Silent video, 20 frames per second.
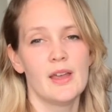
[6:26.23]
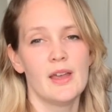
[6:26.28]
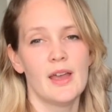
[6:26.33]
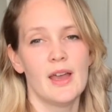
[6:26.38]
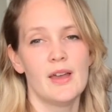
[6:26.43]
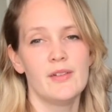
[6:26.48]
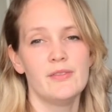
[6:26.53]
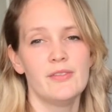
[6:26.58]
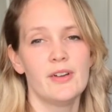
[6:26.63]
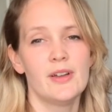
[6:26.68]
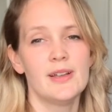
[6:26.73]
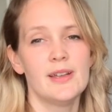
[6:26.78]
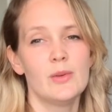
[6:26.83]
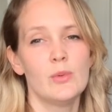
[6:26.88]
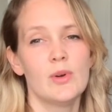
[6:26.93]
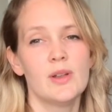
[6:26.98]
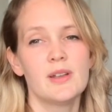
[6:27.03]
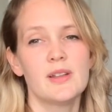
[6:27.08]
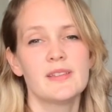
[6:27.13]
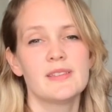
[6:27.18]
And finally,
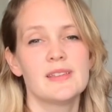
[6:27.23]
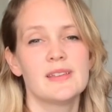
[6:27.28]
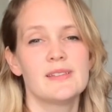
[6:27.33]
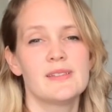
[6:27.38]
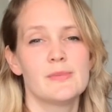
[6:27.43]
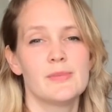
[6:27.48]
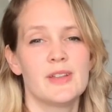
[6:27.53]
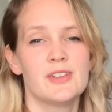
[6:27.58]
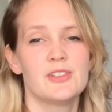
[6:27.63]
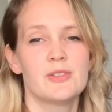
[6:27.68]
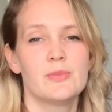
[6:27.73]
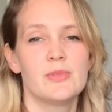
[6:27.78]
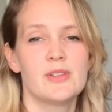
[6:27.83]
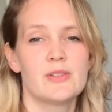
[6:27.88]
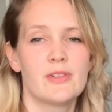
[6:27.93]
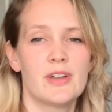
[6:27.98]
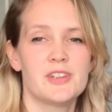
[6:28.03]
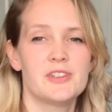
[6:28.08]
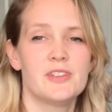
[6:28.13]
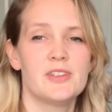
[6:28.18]
one last thing to mention with
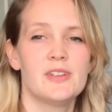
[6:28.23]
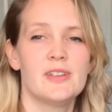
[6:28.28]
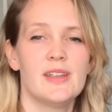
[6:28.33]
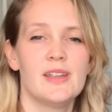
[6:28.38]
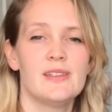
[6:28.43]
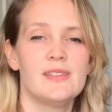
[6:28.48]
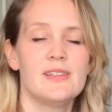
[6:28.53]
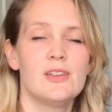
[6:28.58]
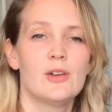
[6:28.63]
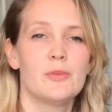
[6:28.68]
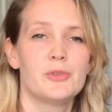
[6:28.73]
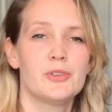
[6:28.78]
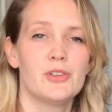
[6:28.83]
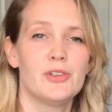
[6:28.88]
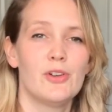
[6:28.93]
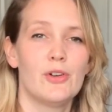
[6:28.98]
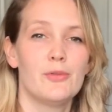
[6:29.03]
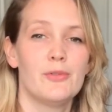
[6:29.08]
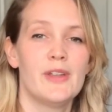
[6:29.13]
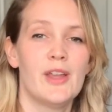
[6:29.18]
aggression is the option
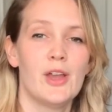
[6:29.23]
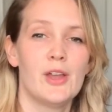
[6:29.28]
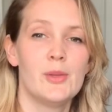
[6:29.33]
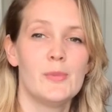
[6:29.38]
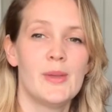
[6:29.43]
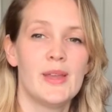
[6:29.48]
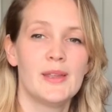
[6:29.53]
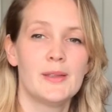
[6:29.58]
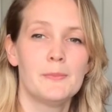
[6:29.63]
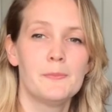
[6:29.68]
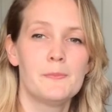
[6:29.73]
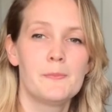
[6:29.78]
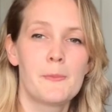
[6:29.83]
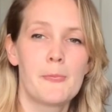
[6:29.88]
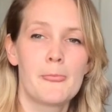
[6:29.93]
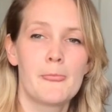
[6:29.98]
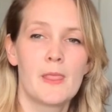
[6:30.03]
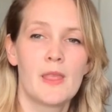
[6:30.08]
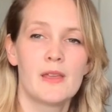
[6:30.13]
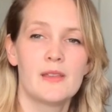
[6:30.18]
of rehoming.
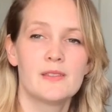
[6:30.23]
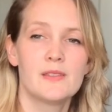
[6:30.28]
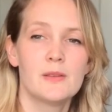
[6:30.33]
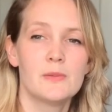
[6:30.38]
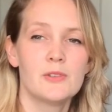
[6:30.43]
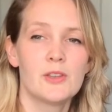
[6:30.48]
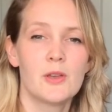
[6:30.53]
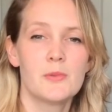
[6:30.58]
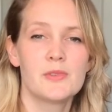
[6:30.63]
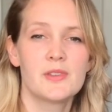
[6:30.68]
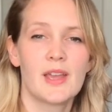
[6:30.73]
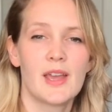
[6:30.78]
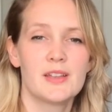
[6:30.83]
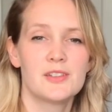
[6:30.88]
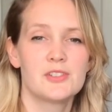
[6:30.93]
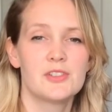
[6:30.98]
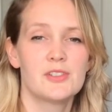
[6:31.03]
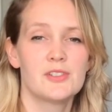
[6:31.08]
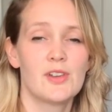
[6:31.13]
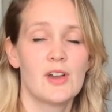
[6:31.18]
Sometimes cats
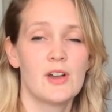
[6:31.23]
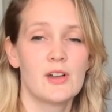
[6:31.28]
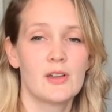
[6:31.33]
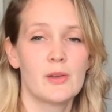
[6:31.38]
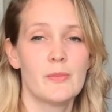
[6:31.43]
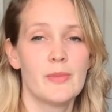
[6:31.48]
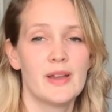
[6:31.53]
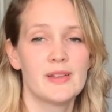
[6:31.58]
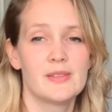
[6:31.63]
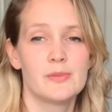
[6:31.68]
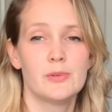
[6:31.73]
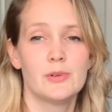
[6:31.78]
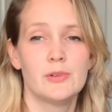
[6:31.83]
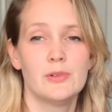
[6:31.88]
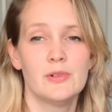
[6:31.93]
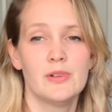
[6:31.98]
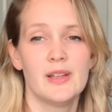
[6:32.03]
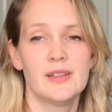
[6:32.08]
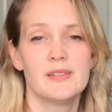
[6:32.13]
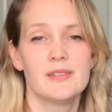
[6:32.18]
just aren't
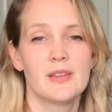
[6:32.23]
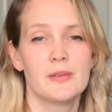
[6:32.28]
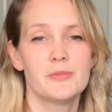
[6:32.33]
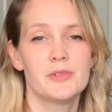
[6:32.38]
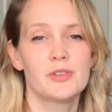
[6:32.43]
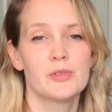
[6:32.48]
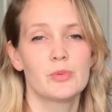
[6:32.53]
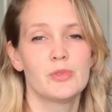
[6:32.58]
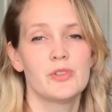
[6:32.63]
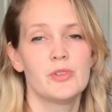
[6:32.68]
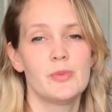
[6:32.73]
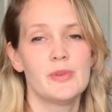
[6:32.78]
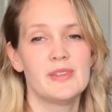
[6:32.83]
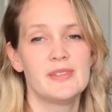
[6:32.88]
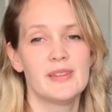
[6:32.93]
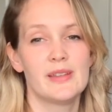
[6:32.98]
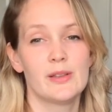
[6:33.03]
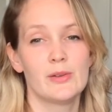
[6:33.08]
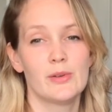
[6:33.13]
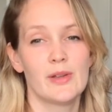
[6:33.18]
compatible and some just want to be
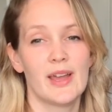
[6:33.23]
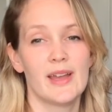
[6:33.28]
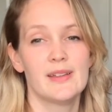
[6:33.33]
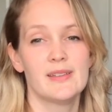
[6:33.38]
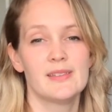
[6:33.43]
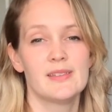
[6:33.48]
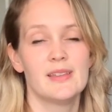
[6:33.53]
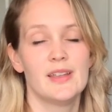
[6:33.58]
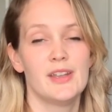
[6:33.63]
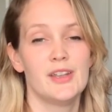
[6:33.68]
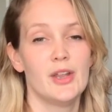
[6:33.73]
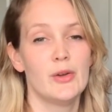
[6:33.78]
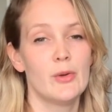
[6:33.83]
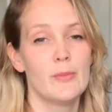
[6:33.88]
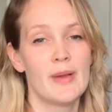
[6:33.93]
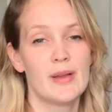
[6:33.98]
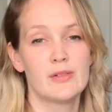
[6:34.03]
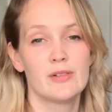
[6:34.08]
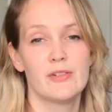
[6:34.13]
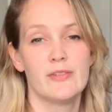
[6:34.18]
single cats and no
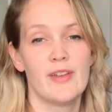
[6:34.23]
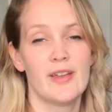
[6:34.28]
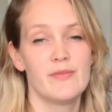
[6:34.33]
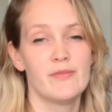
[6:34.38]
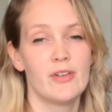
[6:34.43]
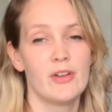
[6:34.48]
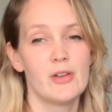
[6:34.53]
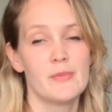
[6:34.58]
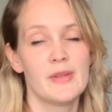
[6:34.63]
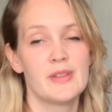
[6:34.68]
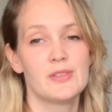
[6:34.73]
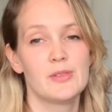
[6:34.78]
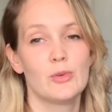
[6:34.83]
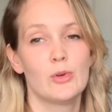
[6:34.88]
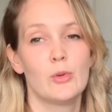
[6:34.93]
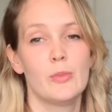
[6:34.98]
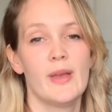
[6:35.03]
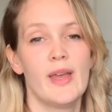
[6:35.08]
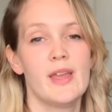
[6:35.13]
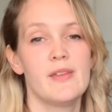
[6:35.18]
amount of environmental
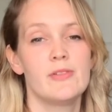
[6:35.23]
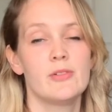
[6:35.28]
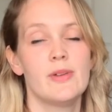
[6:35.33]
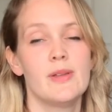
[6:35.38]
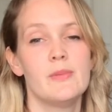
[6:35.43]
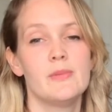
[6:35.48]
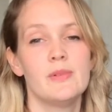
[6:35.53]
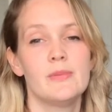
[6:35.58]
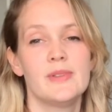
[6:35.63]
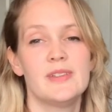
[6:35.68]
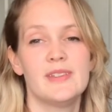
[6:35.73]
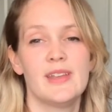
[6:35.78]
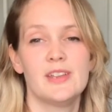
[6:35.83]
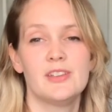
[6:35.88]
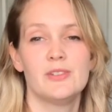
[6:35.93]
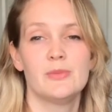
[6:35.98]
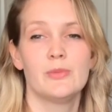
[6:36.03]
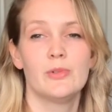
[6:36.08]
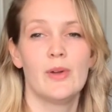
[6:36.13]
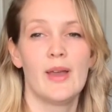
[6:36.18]
or behavioural
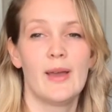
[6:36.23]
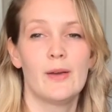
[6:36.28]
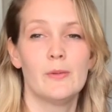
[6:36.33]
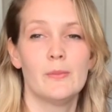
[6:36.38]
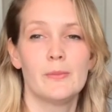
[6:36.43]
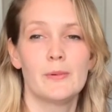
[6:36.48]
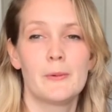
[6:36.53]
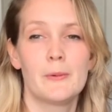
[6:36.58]
implementation will help.